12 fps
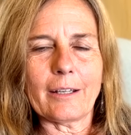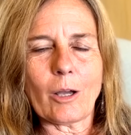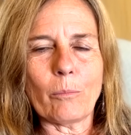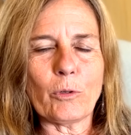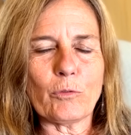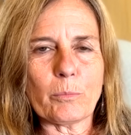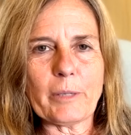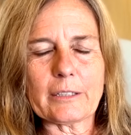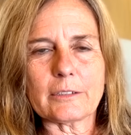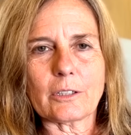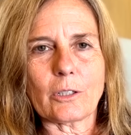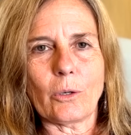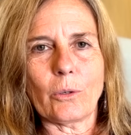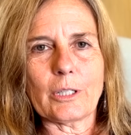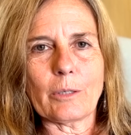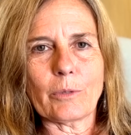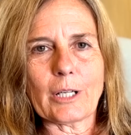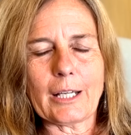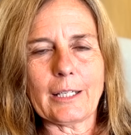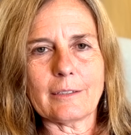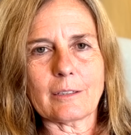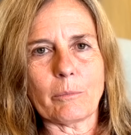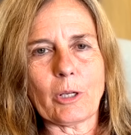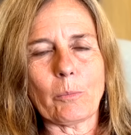I'll move to Mexico, and then when I need
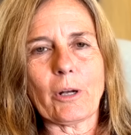some help,